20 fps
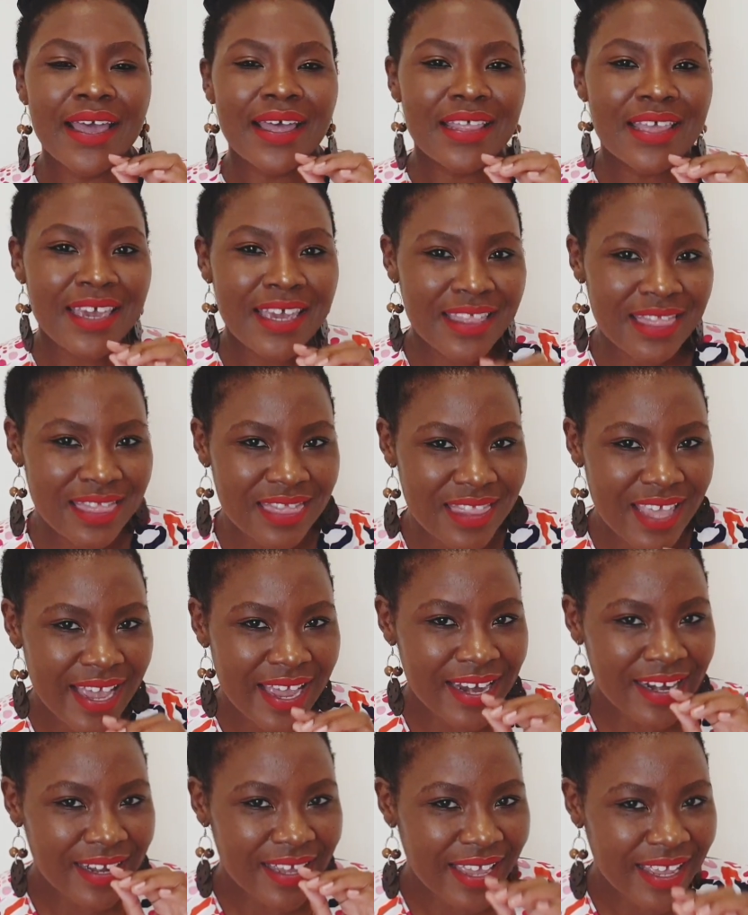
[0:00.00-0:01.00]
It
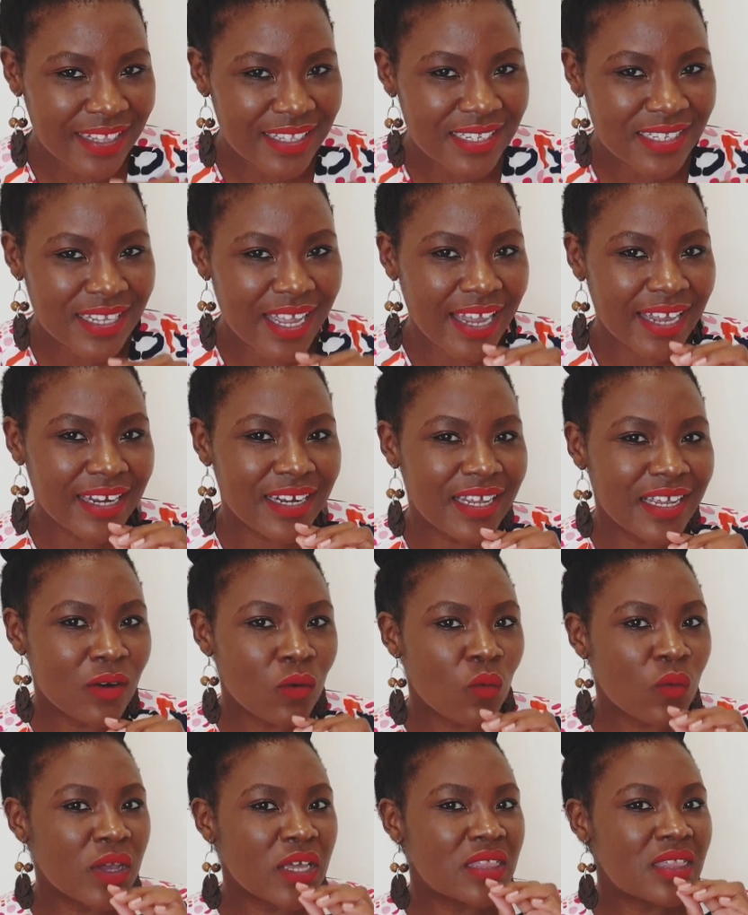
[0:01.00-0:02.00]
then gets tied
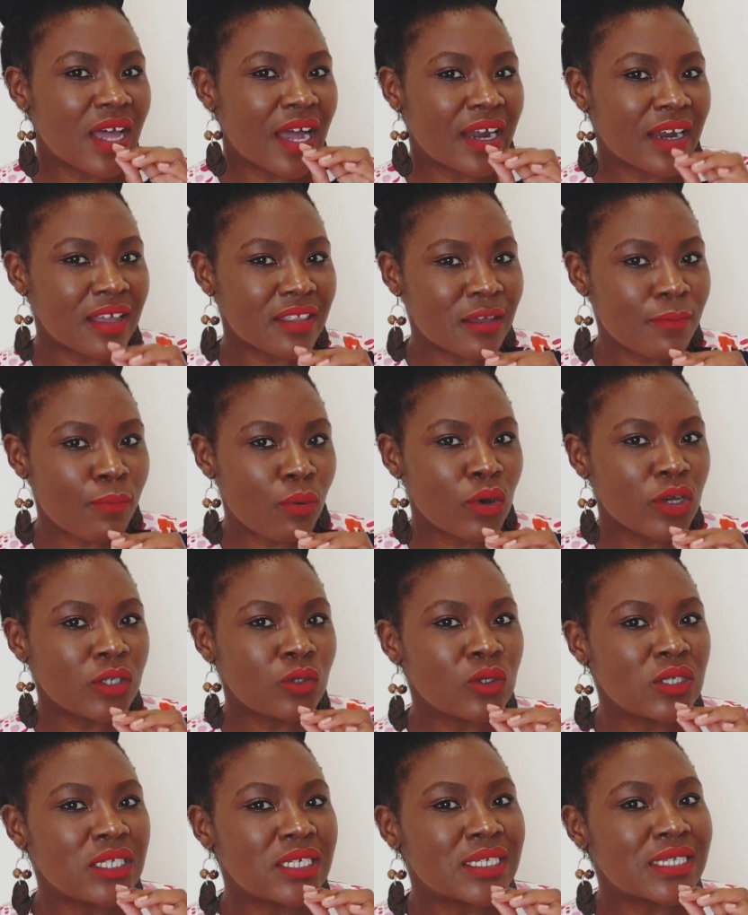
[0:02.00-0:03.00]
in with another point,
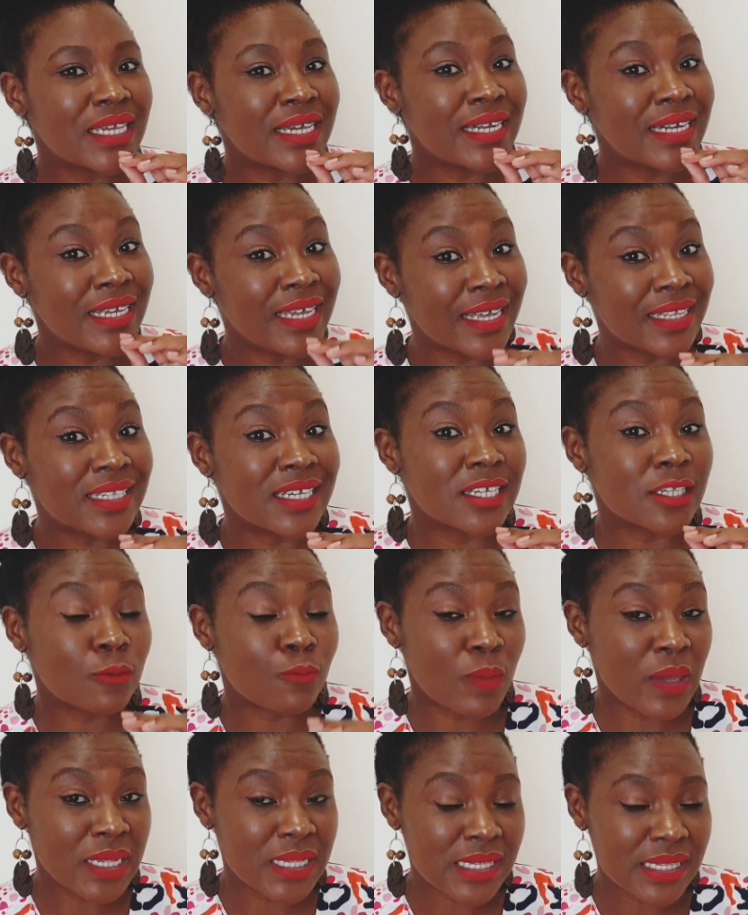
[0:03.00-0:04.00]
which is it gets
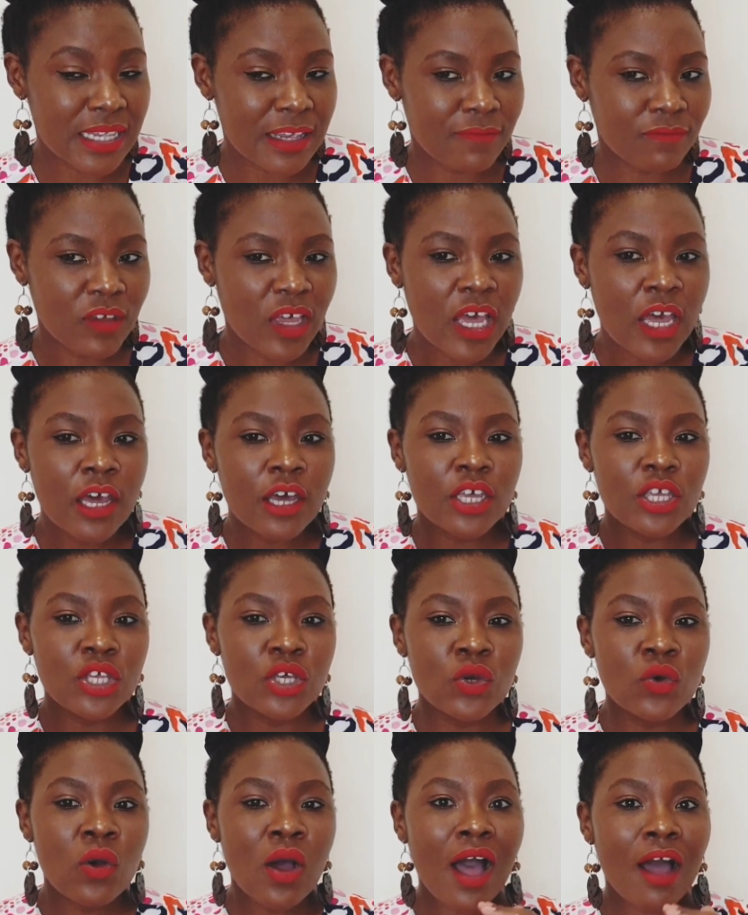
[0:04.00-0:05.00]
expensive.
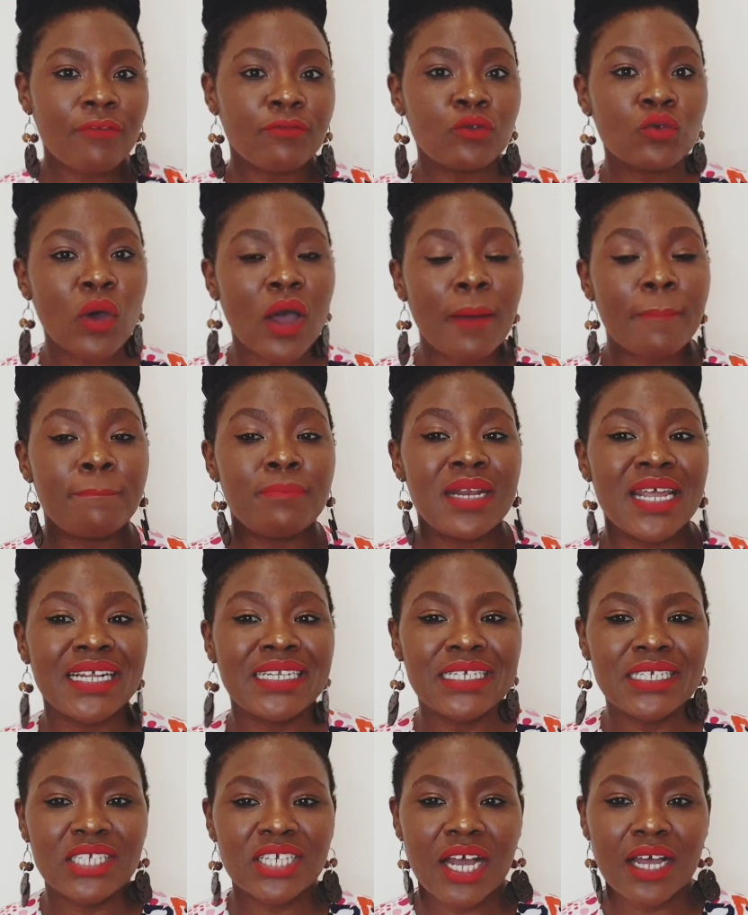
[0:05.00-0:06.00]
You have to
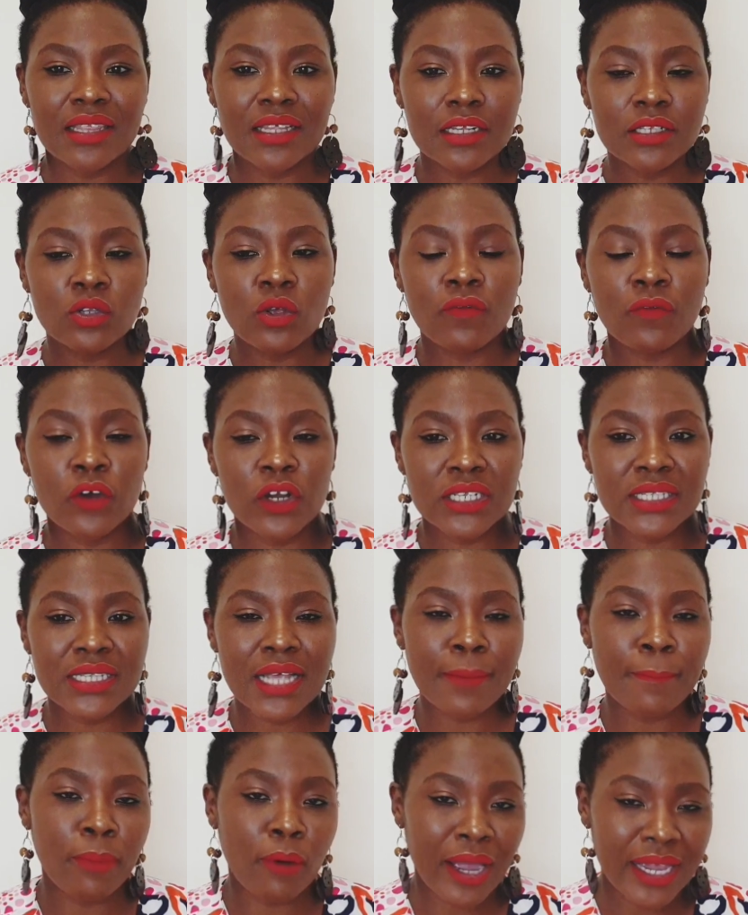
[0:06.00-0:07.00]
update each other. So for
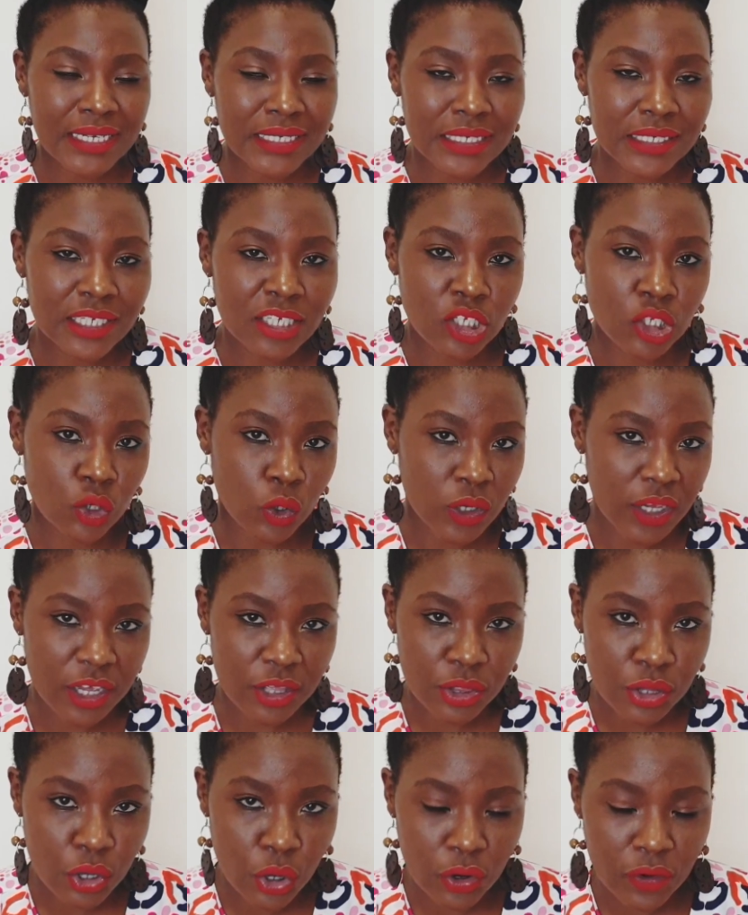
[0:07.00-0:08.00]
example, I teach TOK,
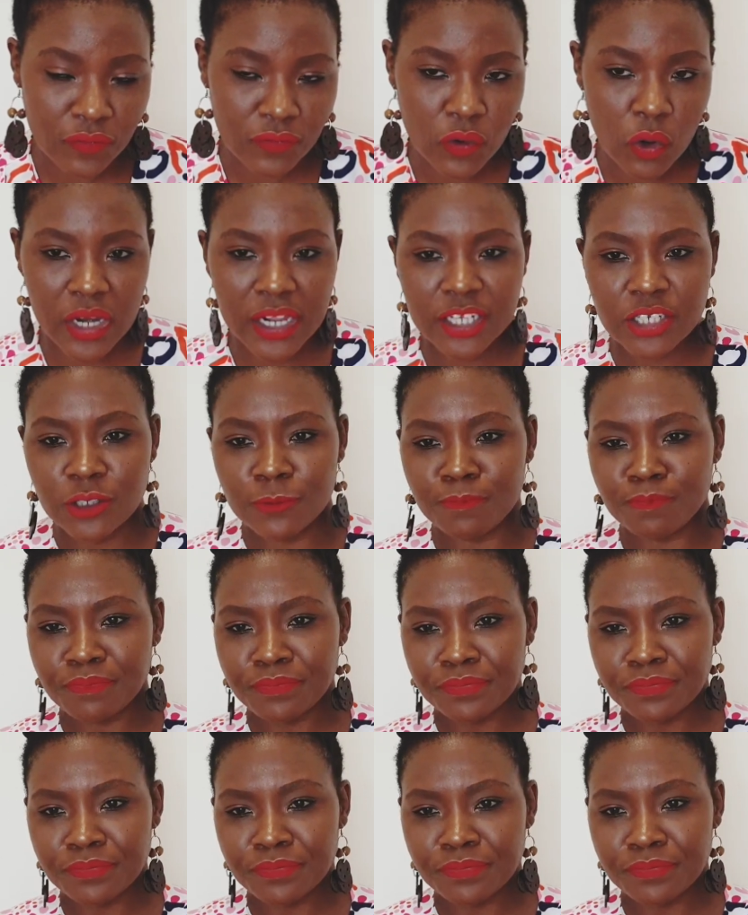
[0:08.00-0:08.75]
Theory of Knowledge.